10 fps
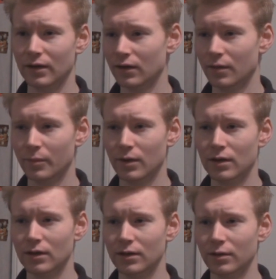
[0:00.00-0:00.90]
ended up
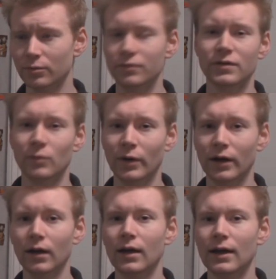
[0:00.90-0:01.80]
on a roof
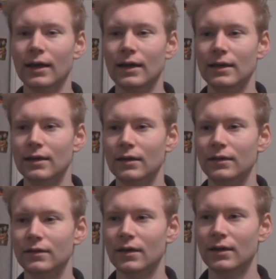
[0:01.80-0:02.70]
somewhere,
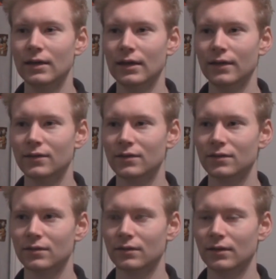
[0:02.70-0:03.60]
and he
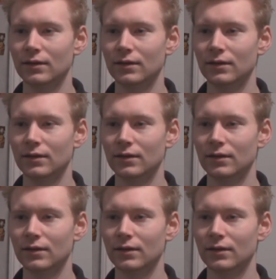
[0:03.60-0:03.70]
gets